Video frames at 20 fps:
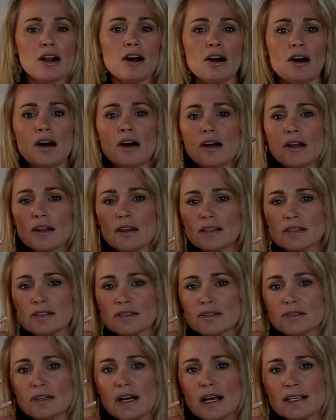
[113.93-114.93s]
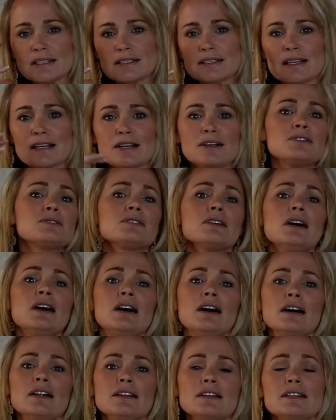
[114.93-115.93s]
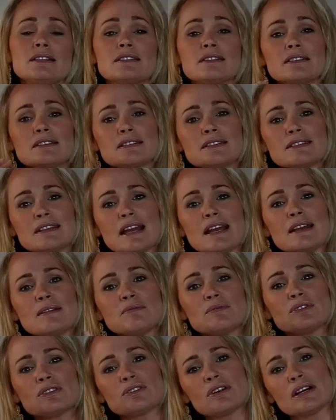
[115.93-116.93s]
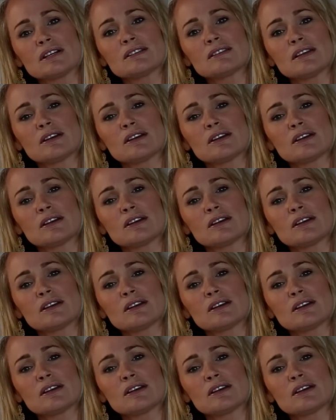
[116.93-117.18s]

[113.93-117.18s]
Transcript: All this stress that goes on is the same stress